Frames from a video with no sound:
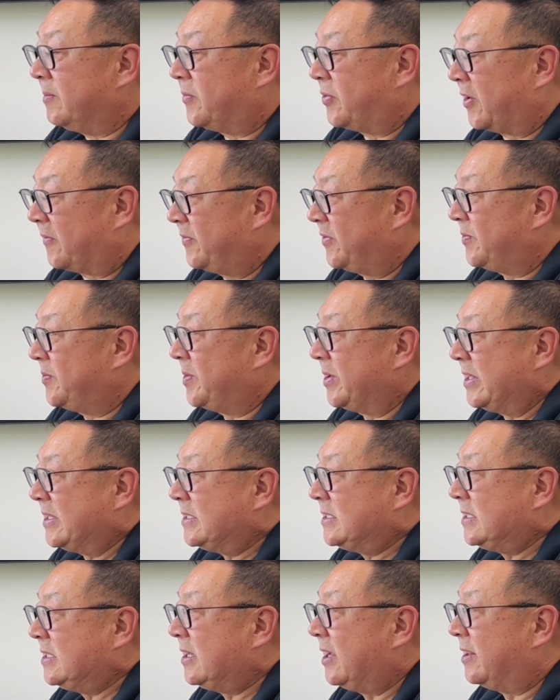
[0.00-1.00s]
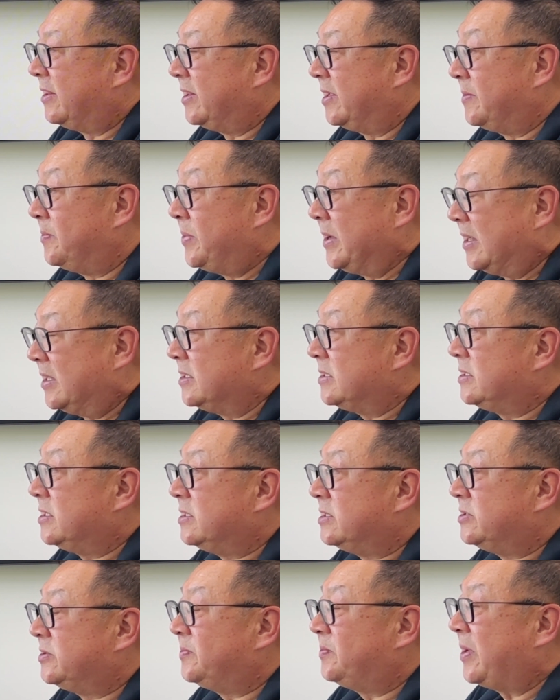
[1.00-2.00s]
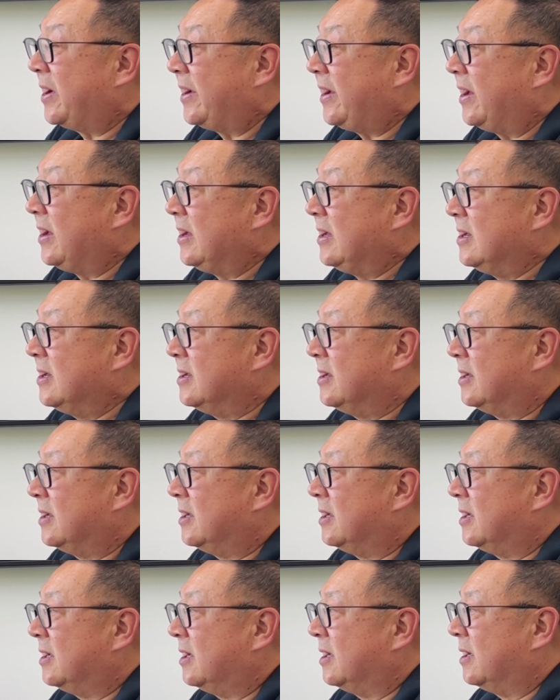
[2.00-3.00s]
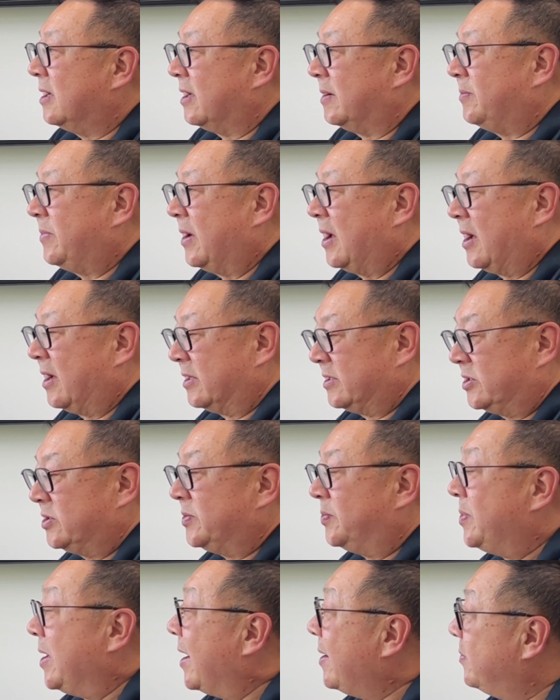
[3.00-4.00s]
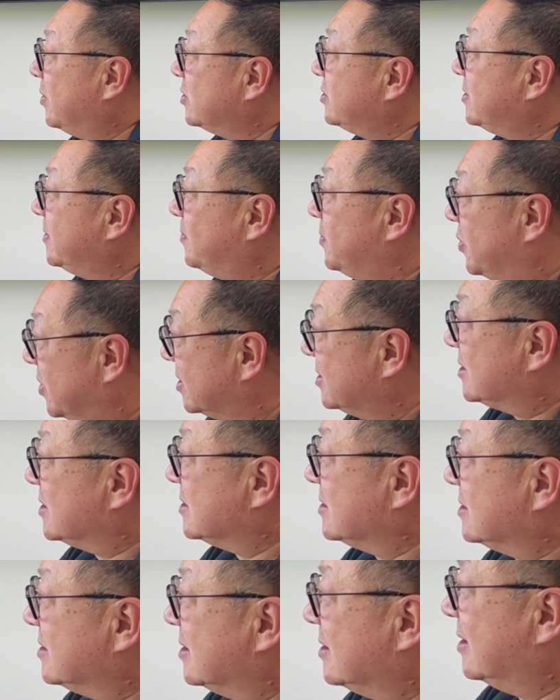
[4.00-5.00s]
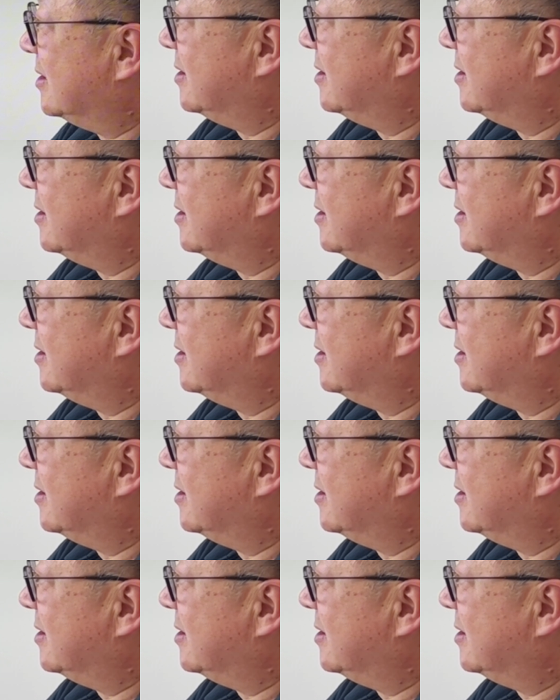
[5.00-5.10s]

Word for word: profitability and the ability to pay uh, to be able to purchase